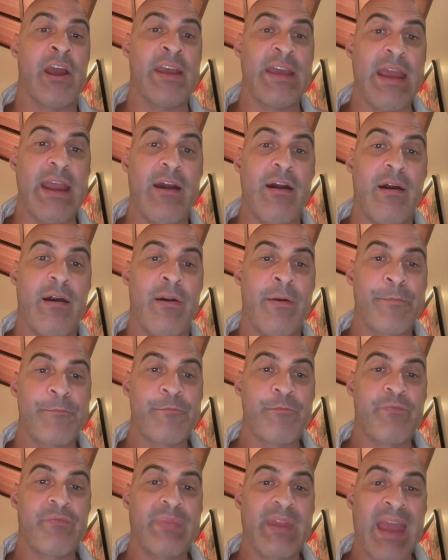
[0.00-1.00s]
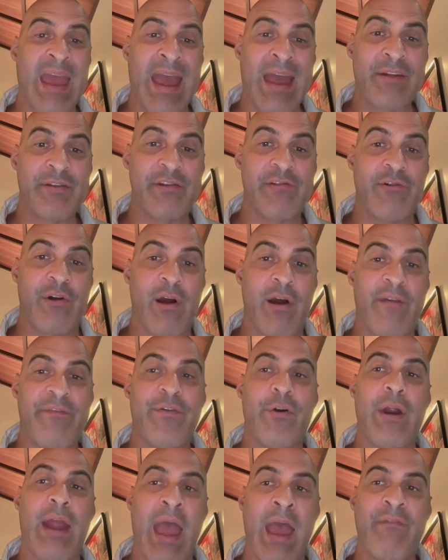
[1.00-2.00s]
a year extra
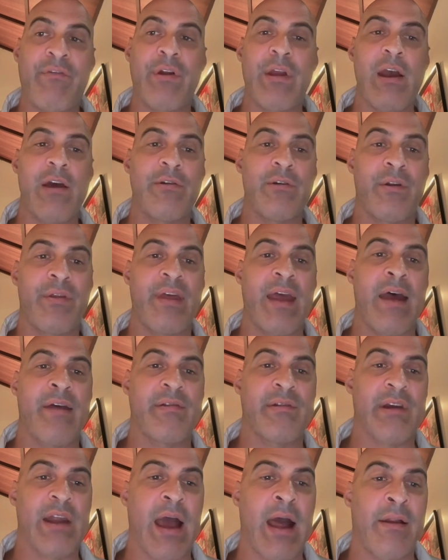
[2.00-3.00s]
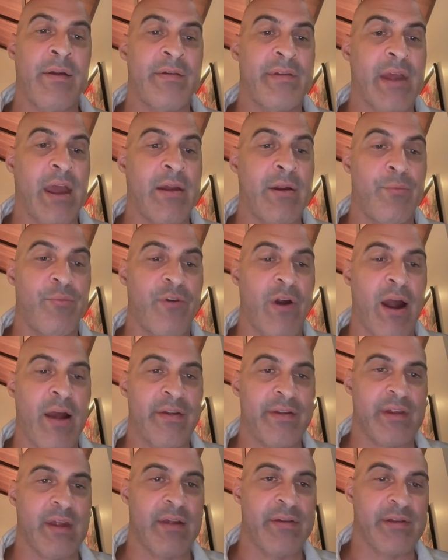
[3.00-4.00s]
for every $100,000 that you're
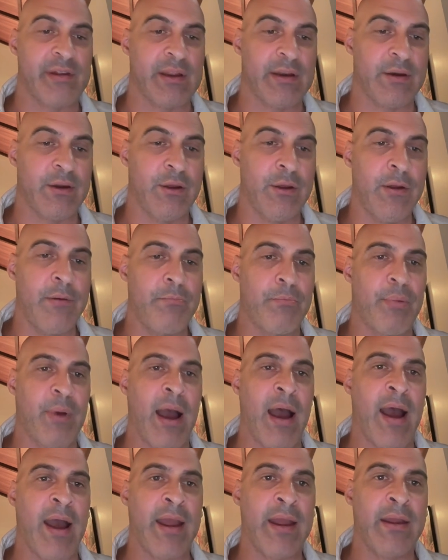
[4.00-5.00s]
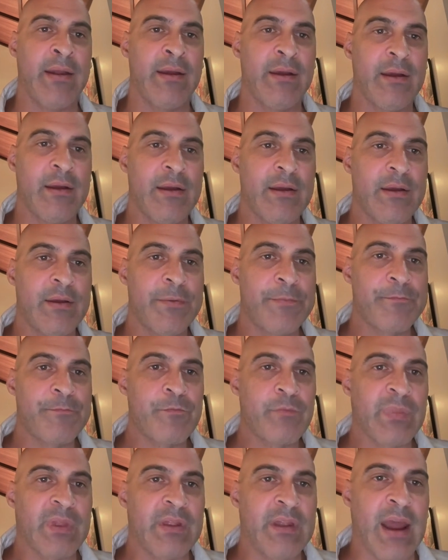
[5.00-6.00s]
processing. Goodbye,
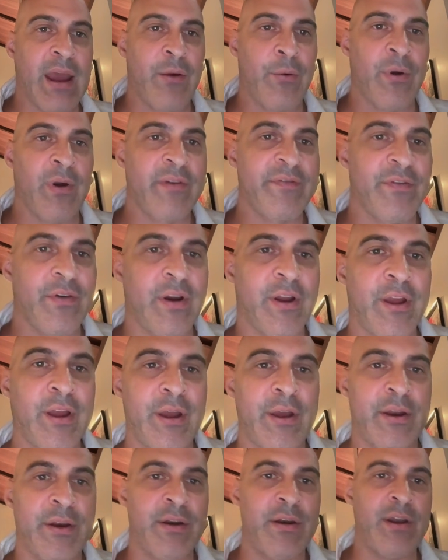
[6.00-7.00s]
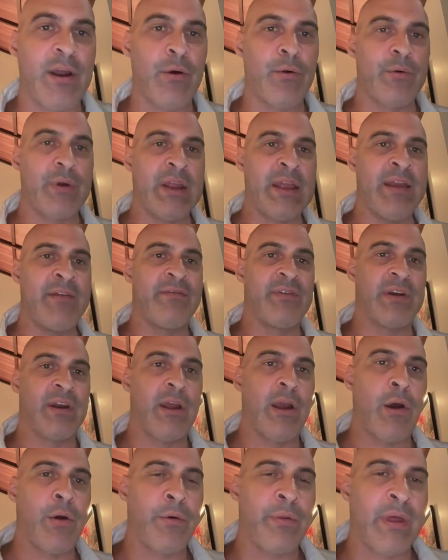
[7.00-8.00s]
Network for Good. Don't even
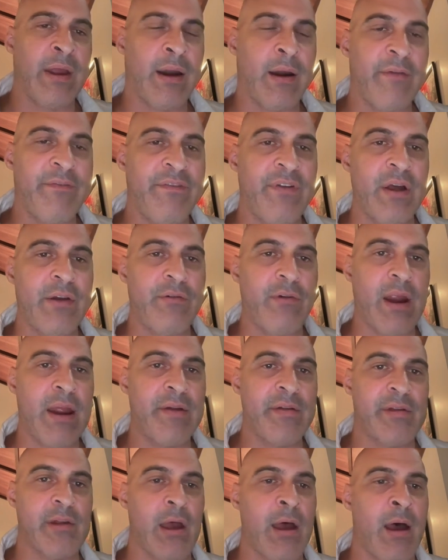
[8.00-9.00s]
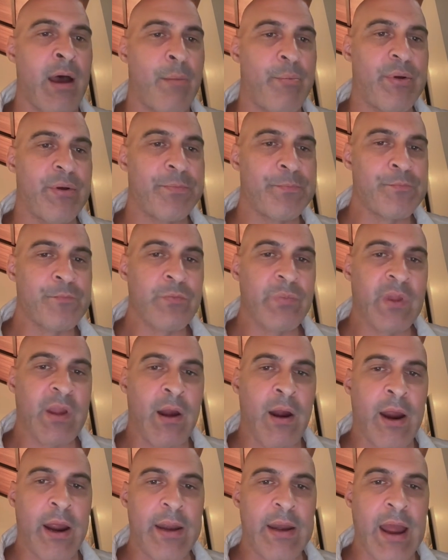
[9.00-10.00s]
go there. Fundraise Up.
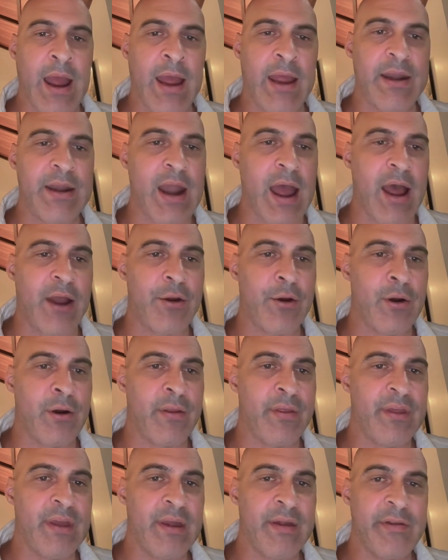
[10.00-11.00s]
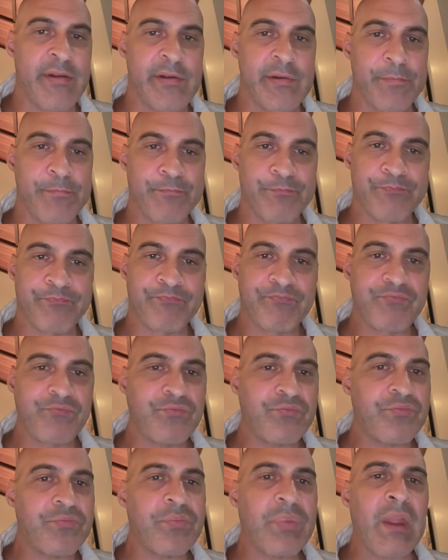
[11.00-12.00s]
All right, I had not heard of this.
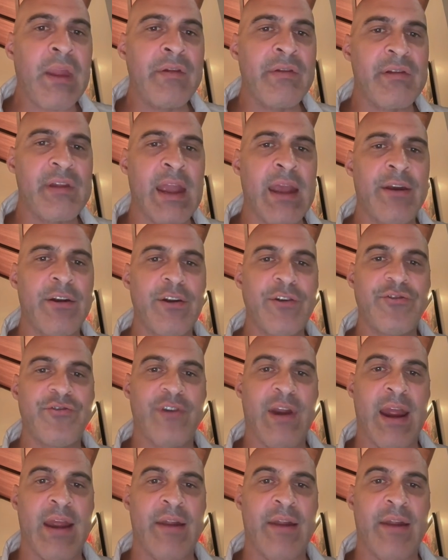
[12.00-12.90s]
Standard